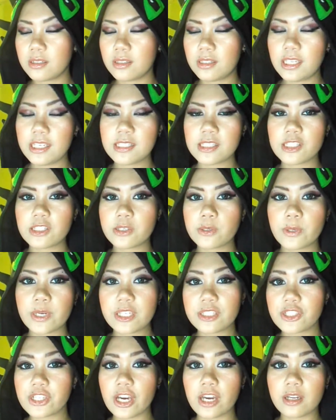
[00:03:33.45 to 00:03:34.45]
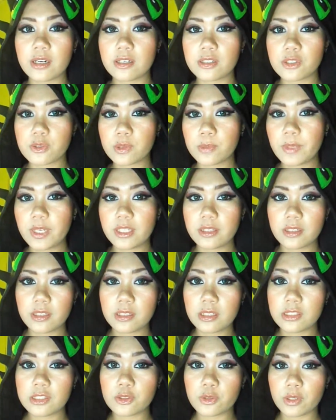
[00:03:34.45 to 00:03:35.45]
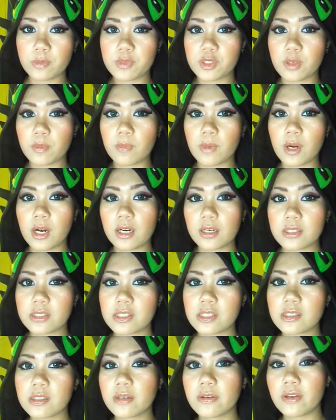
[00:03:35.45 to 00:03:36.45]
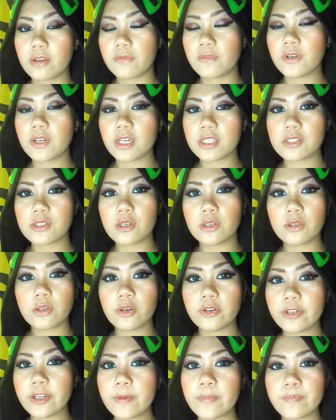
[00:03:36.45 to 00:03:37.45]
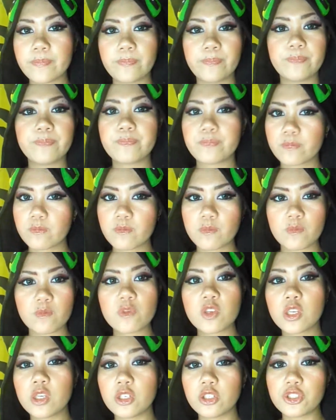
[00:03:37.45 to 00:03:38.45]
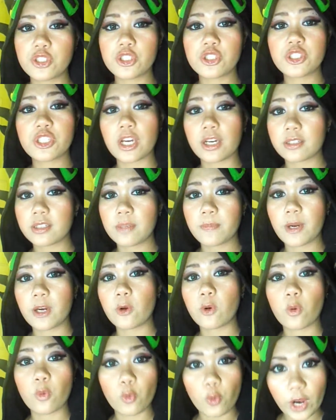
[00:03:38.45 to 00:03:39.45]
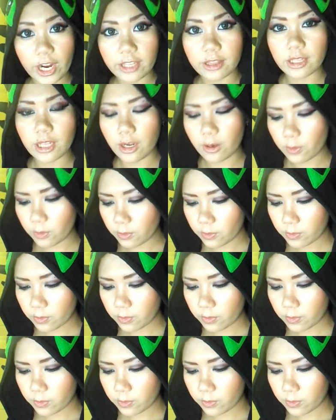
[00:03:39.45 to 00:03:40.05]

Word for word: these three channels will be in the description box. If you guys don't know them, you should check them out right now.